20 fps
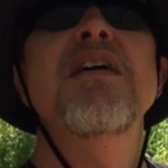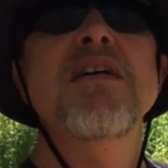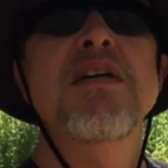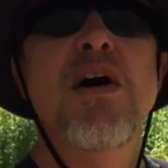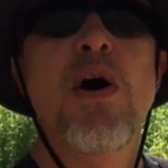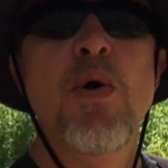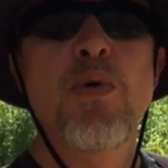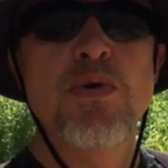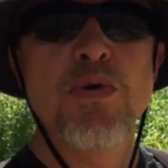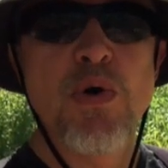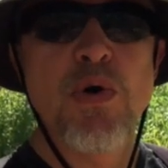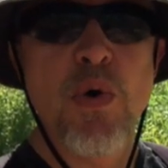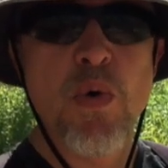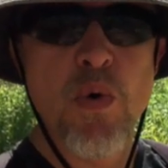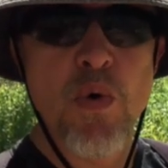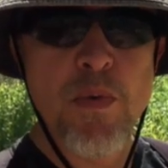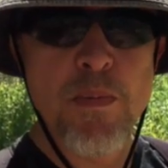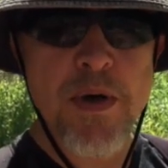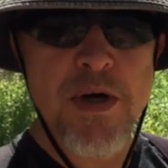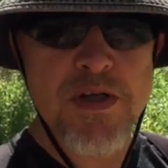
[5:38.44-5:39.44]
golden
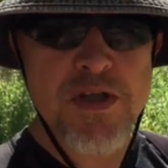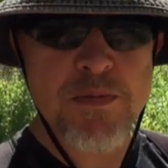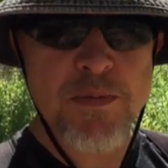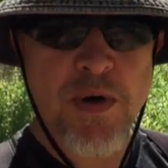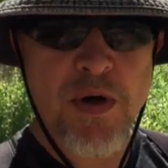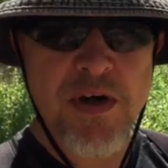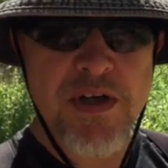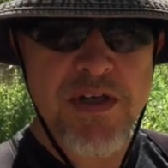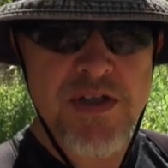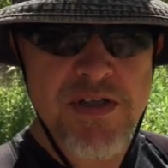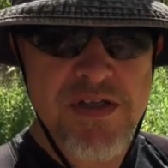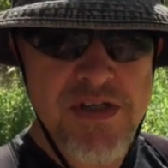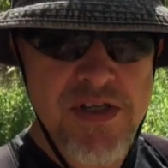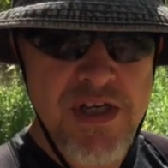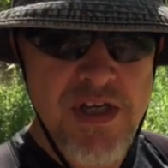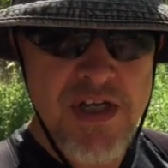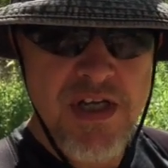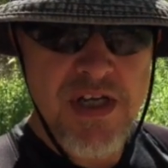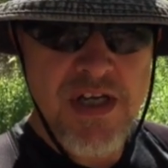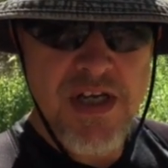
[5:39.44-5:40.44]
orb
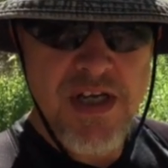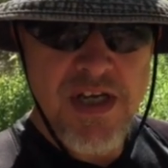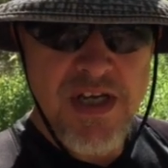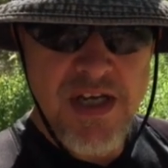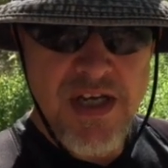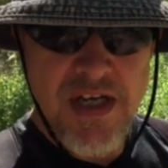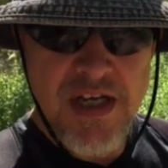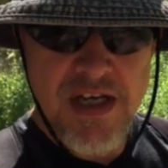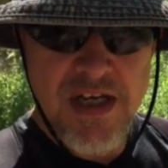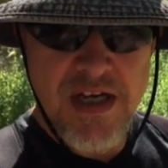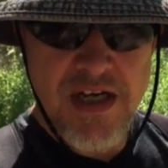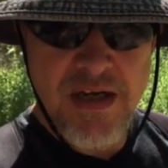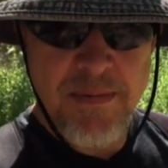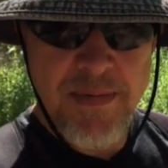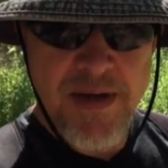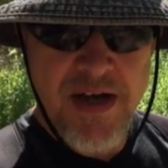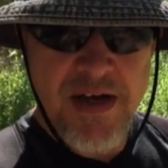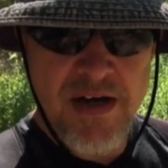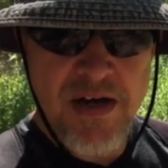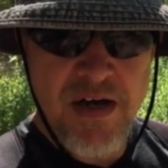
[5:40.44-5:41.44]
spiders
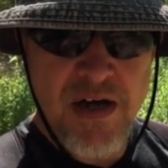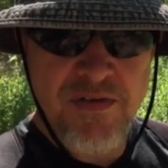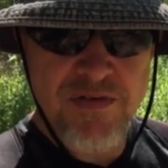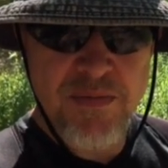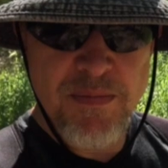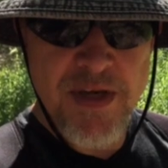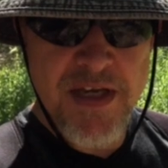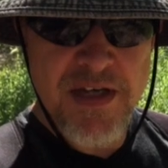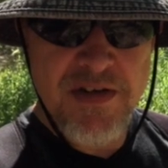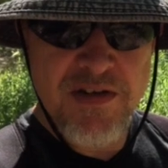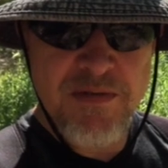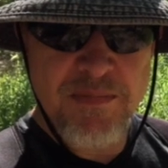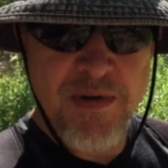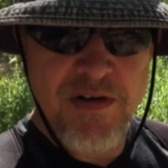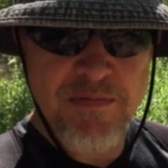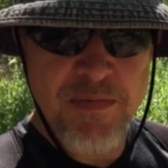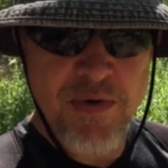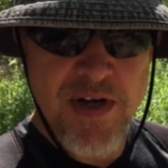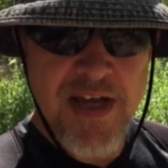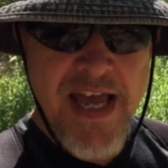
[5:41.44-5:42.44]
about half a metre
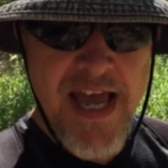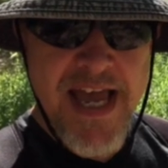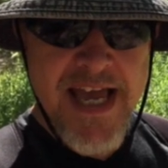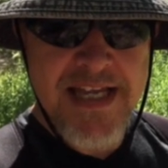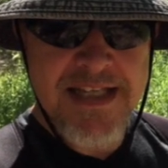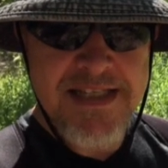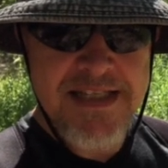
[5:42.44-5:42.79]
above my head,